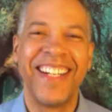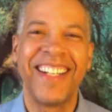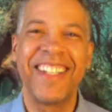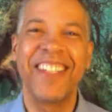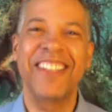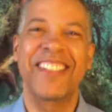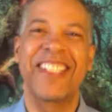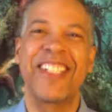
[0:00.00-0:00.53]

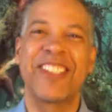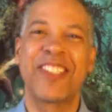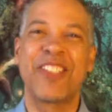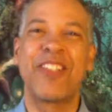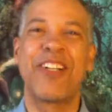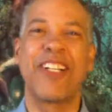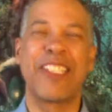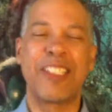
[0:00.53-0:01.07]
Dulcie, you're
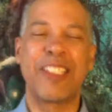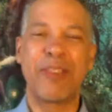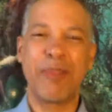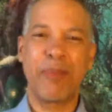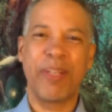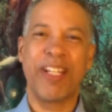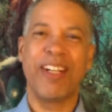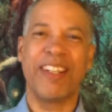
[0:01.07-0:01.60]
so awesome. You
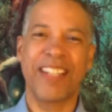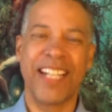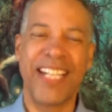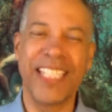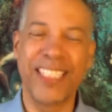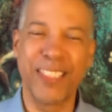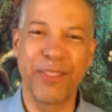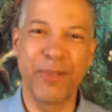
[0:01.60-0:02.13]
bring all
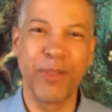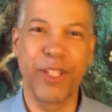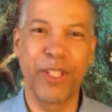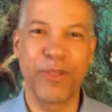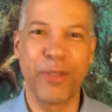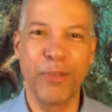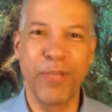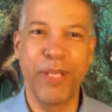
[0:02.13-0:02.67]
kinds of
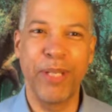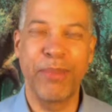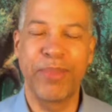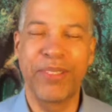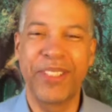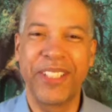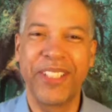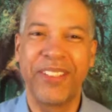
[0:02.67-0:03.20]
wonderful
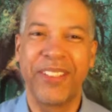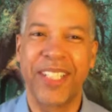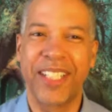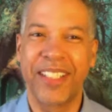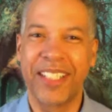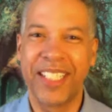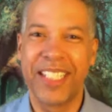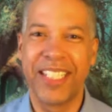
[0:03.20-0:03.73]
people to
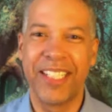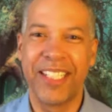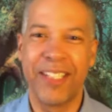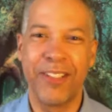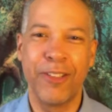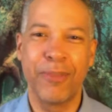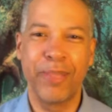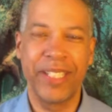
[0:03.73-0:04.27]
our
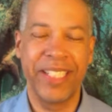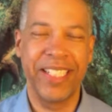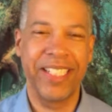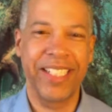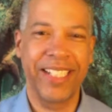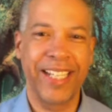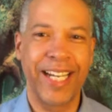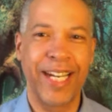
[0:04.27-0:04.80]
Hope and
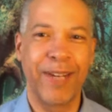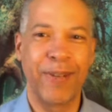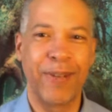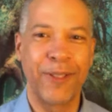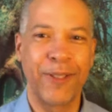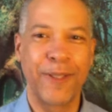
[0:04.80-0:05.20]
Healing Hours.